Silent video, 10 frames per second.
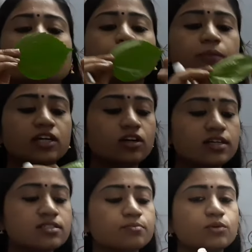
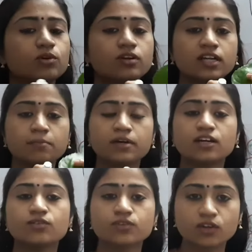because more number
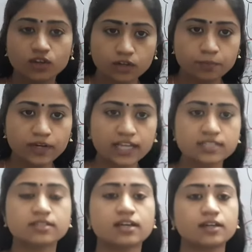of chloroplasts
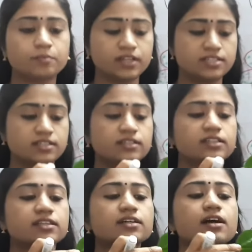are present in
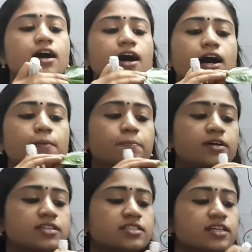the upper
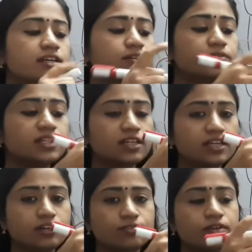side of the
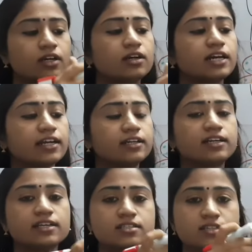leaf and
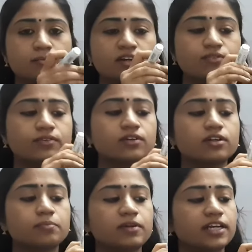less number of
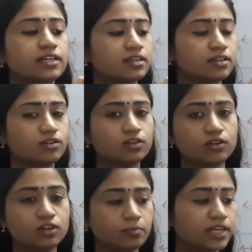
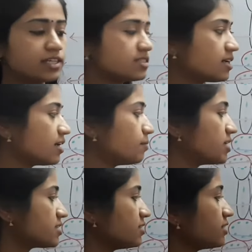chloroplasts are
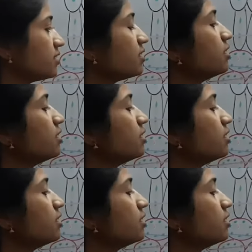present in the